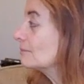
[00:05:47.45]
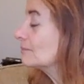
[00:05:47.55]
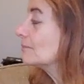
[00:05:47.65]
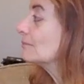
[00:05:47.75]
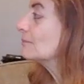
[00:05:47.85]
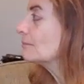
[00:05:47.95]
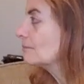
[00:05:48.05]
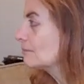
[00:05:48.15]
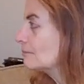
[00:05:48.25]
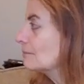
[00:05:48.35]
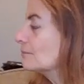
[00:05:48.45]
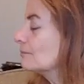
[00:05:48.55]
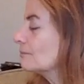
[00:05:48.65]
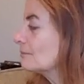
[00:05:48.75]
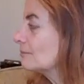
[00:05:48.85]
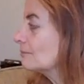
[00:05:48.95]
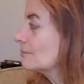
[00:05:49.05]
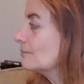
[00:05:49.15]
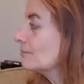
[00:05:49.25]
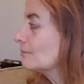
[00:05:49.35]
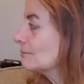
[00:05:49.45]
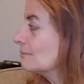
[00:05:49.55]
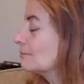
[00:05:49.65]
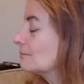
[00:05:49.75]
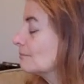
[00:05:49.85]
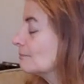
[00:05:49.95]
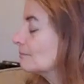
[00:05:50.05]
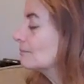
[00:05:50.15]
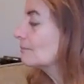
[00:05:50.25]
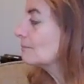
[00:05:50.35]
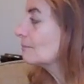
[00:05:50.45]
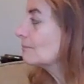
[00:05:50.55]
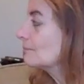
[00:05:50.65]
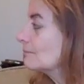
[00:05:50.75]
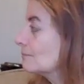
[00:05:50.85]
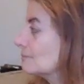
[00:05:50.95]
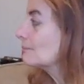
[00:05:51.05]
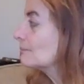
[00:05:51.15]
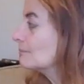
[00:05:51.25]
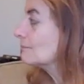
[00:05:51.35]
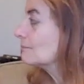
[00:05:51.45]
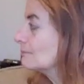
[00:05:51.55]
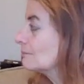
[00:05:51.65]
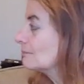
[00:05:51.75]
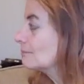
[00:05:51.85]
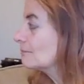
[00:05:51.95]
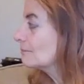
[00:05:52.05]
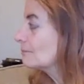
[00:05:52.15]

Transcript: The person shown says nothing.